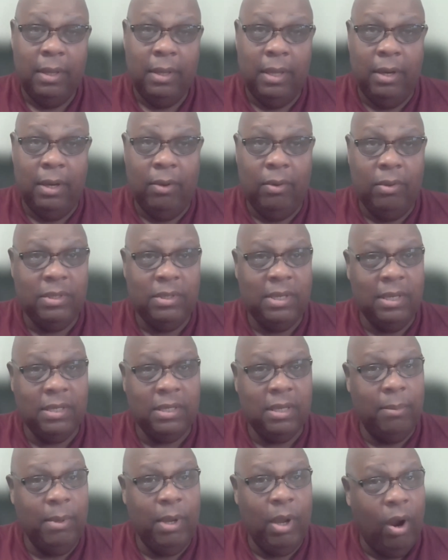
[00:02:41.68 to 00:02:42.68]
You know, it's,
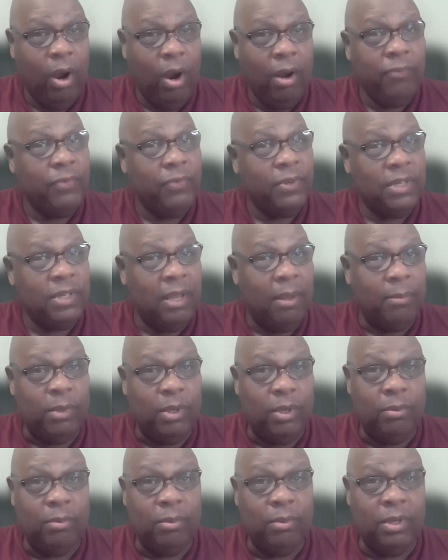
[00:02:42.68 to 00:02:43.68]
going to be hard for some
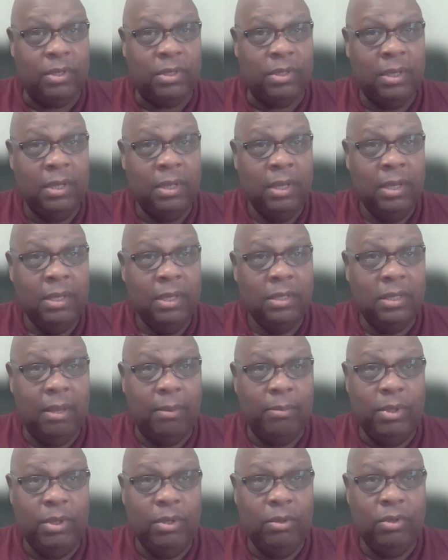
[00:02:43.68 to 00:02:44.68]
of you because
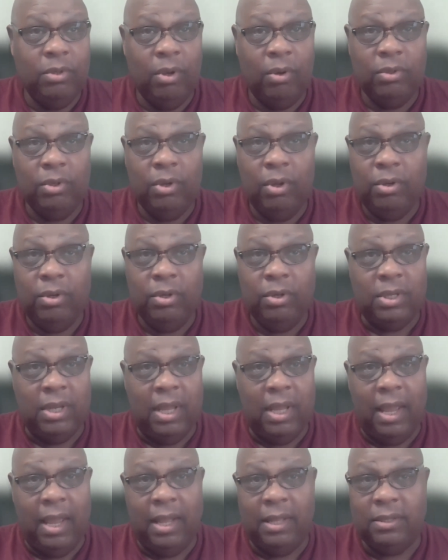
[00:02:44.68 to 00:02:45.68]
some of you don't know your
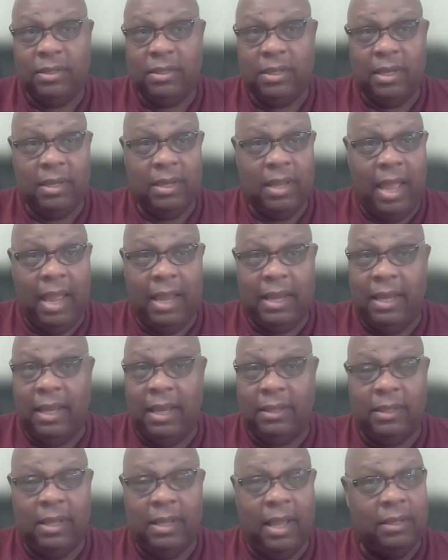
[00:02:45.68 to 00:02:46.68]
dads. I
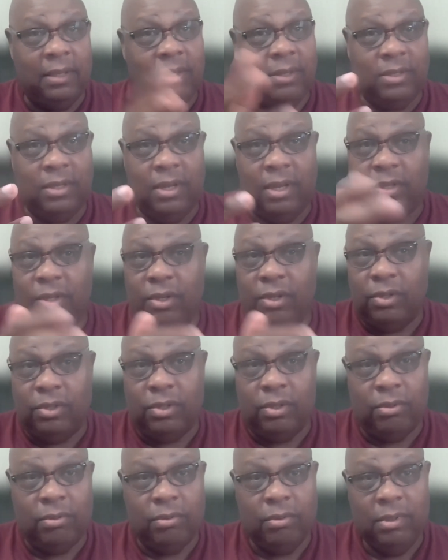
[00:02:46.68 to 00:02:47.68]
get that. There's nothing you
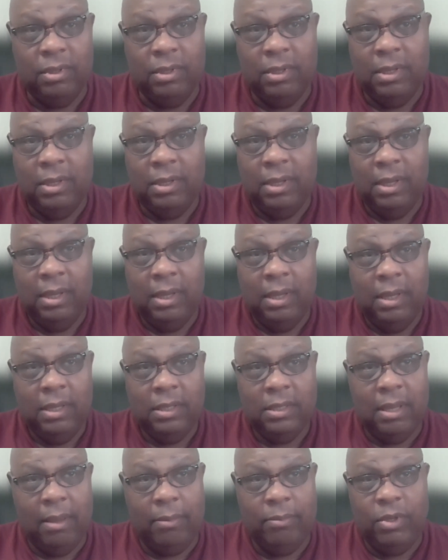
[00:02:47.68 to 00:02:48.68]
can do.
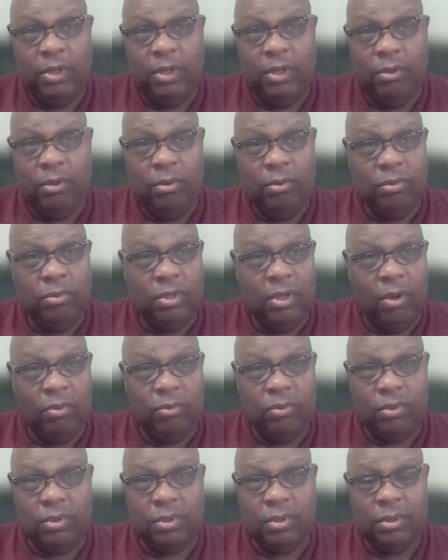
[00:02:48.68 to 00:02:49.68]
Some of you
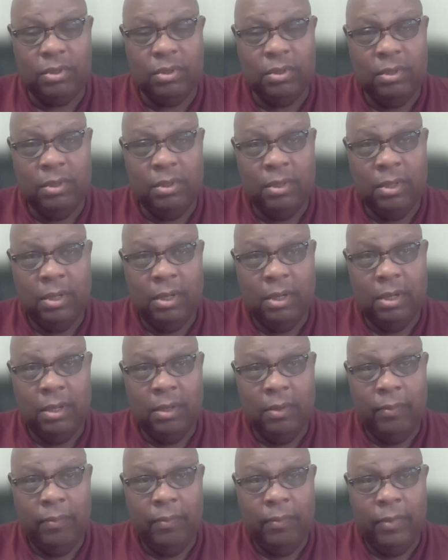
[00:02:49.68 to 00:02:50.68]
don't
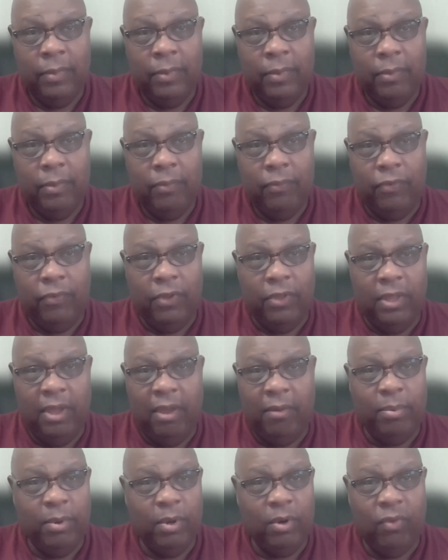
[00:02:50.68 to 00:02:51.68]
feel
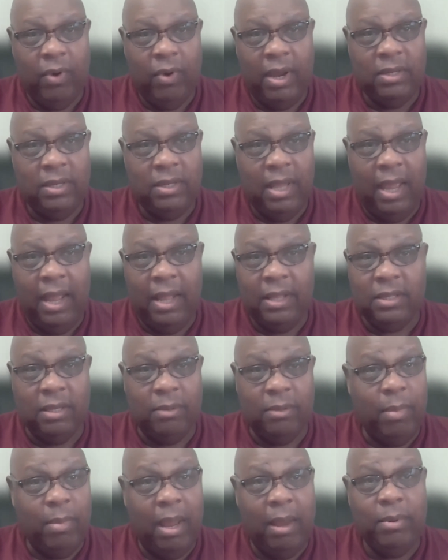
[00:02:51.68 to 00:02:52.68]
they've been great dads,
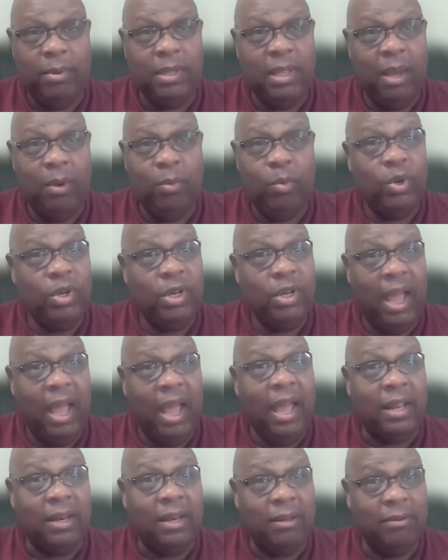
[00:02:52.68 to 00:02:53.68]
and maybe they were
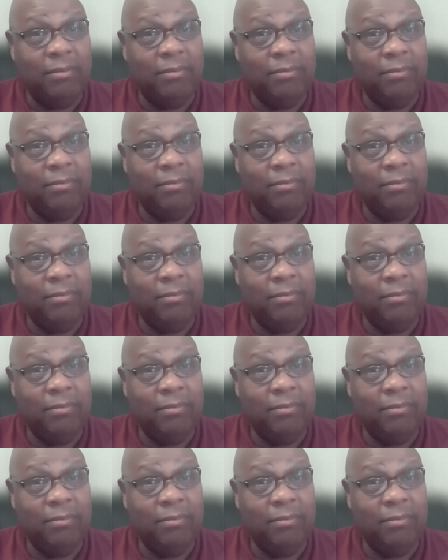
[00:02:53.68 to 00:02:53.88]
not.